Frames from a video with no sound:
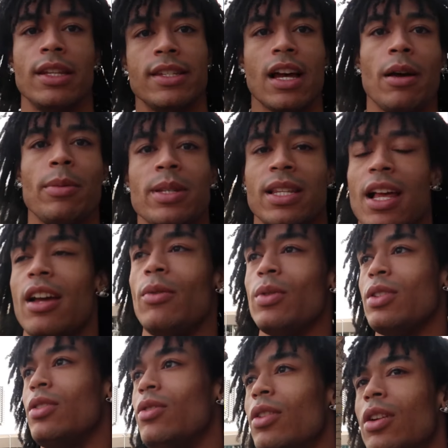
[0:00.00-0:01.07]
The Zaba's line
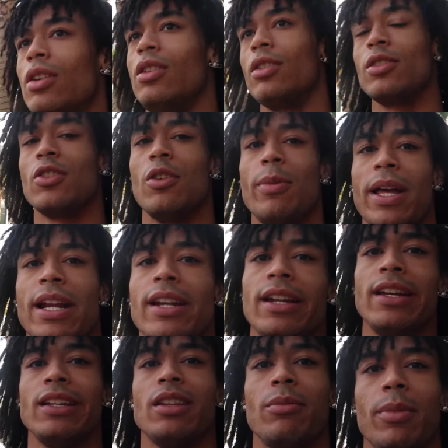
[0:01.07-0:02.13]
was too long, so I'm heading
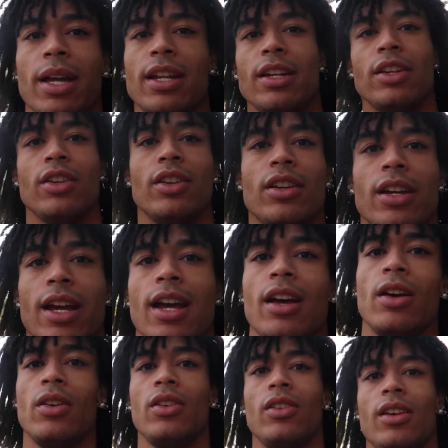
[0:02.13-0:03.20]
to get the manicure
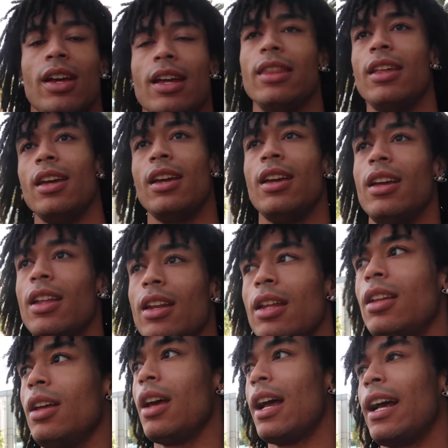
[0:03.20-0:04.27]
now. And then
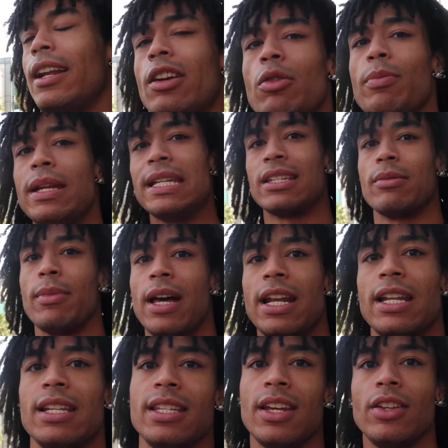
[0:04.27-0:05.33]
I gotta go meet
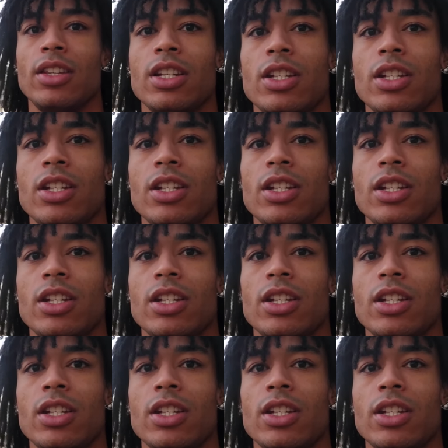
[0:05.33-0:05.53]
somebody to sell